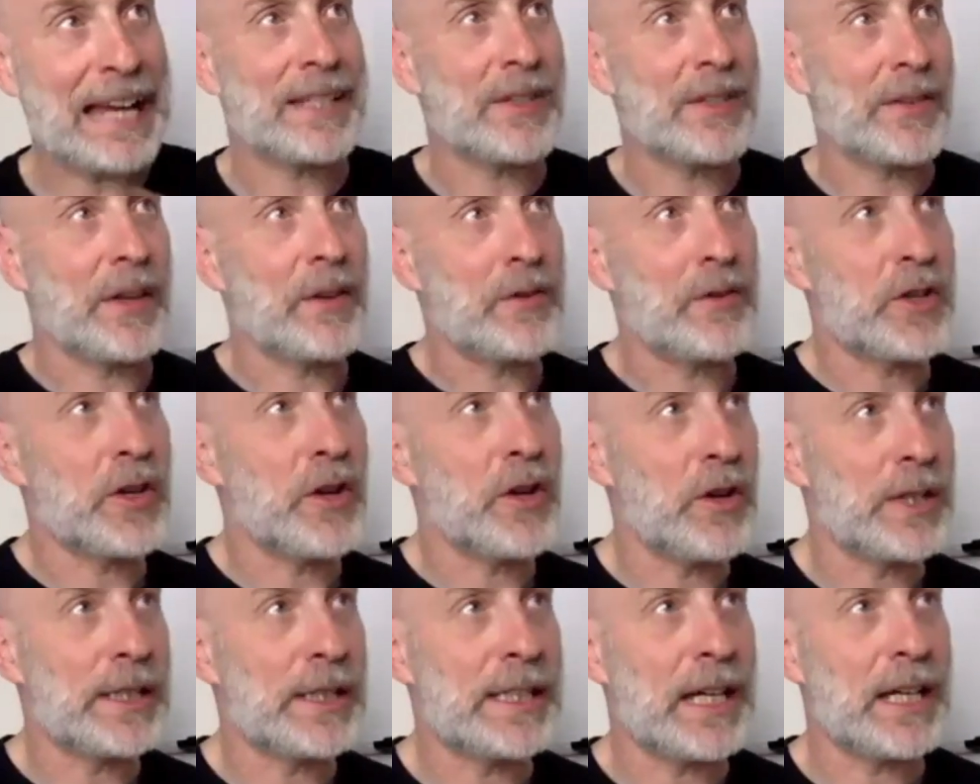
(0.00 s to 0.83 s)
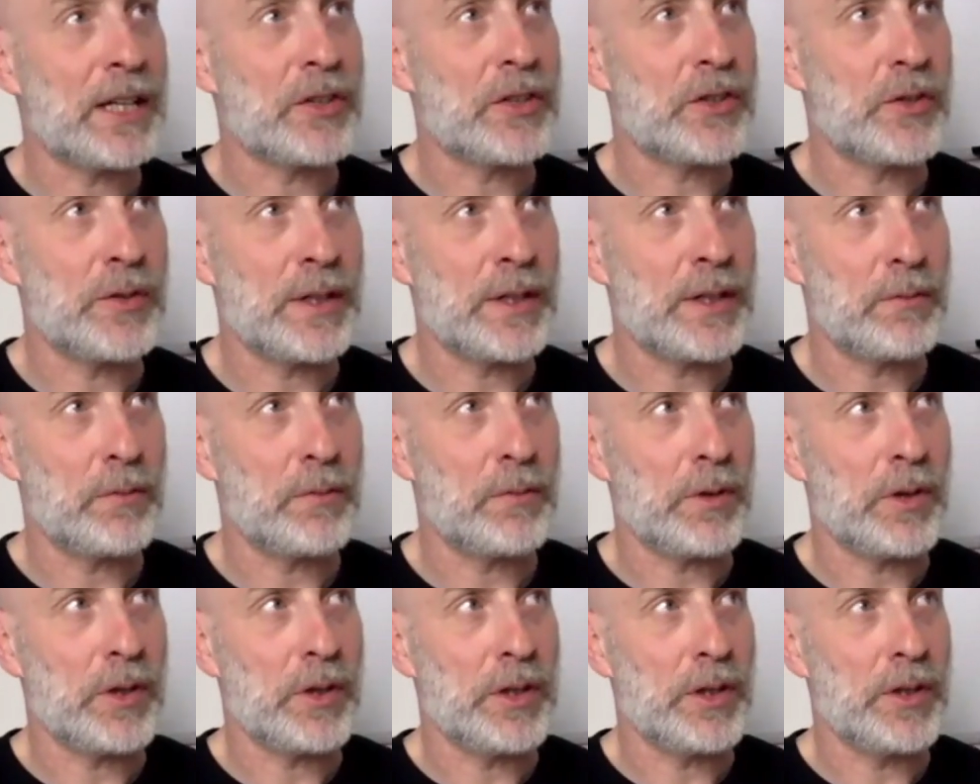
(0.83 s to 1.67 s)
to those early days, you
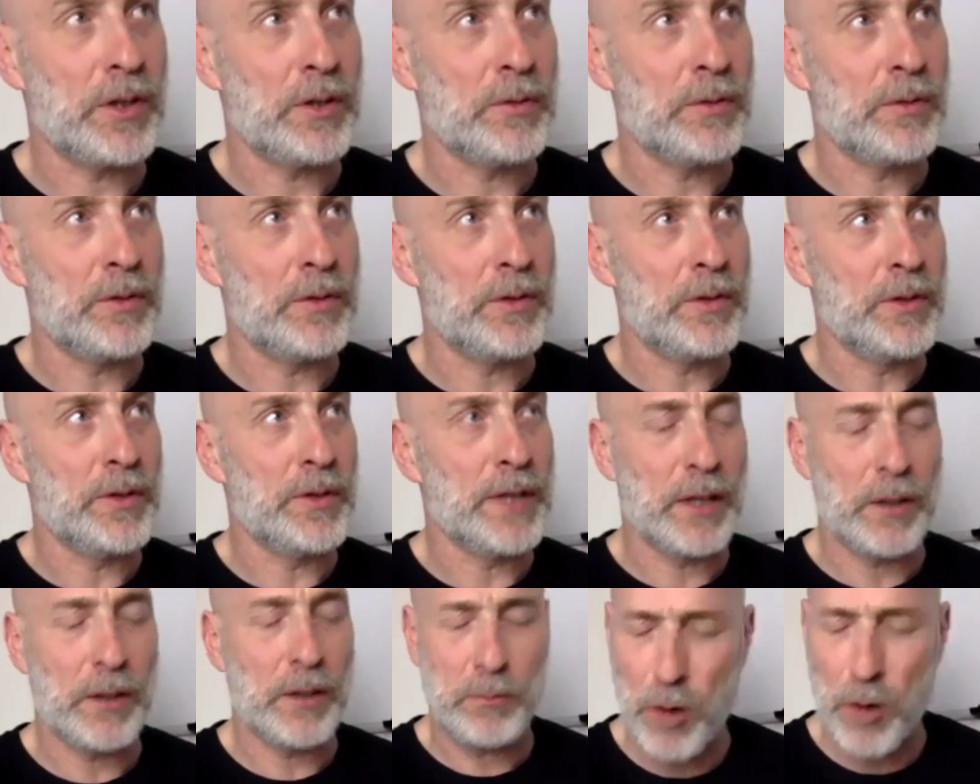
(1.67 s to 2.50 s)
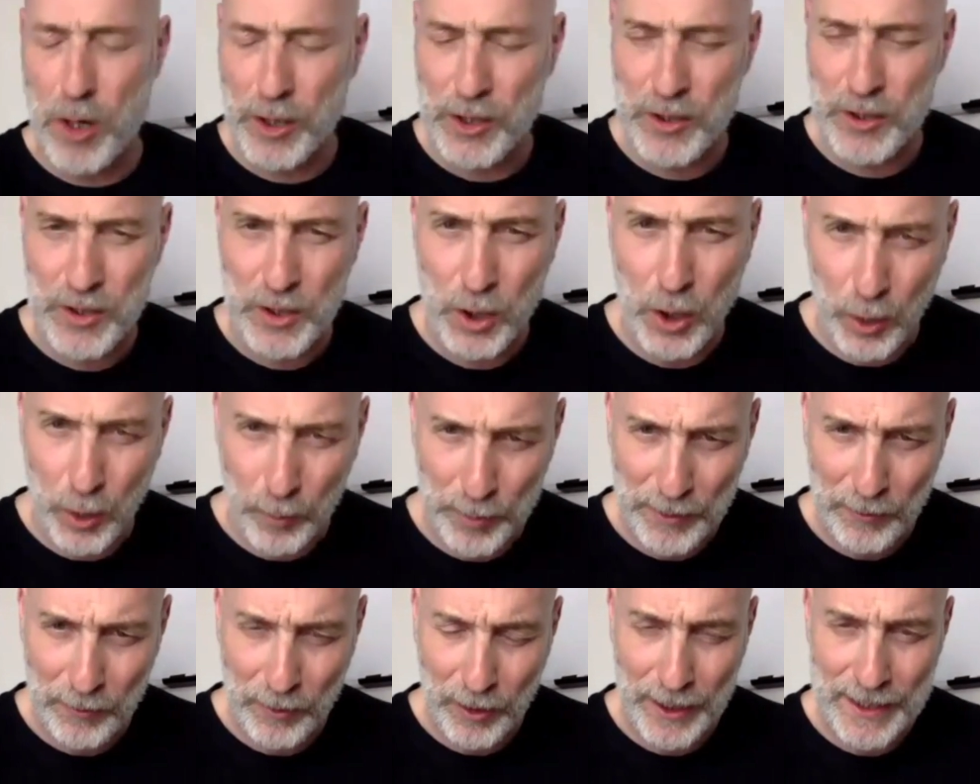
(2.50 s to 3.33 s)
did work as a
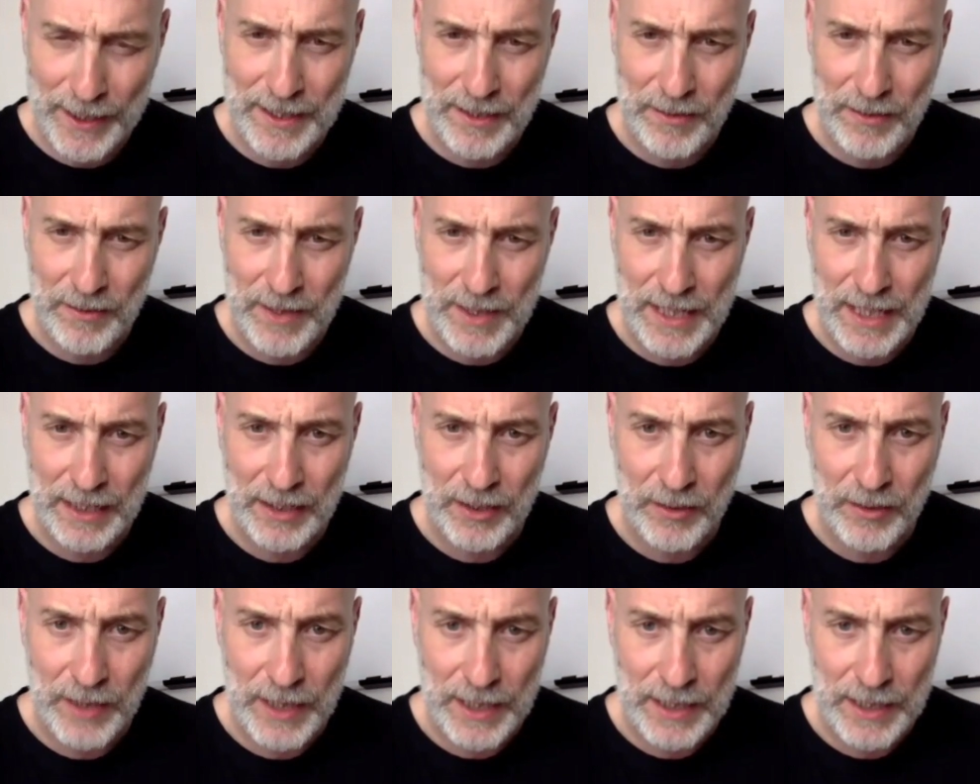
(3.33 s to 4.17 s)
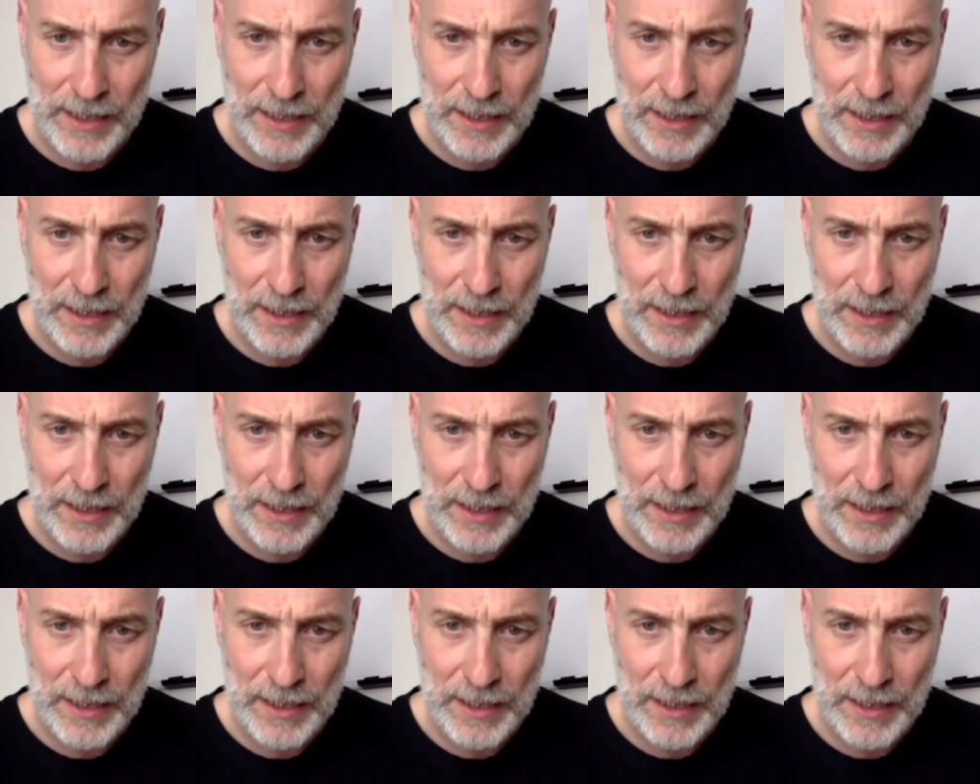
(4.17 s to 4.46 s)
copywriter. Is that correct?